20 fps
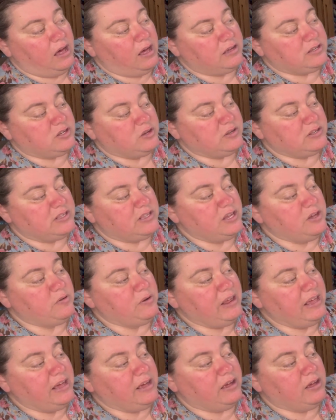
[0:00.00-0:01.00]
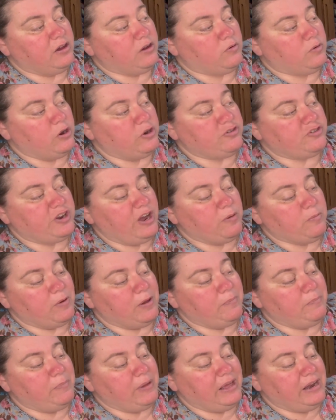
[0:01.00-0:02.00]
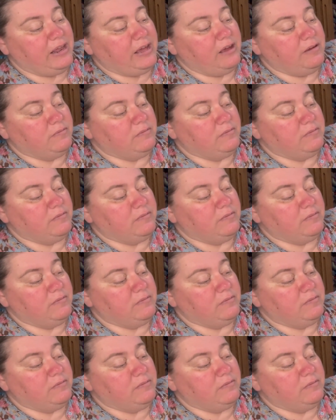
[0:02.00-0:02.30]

So it's the unique crochet rib beanie,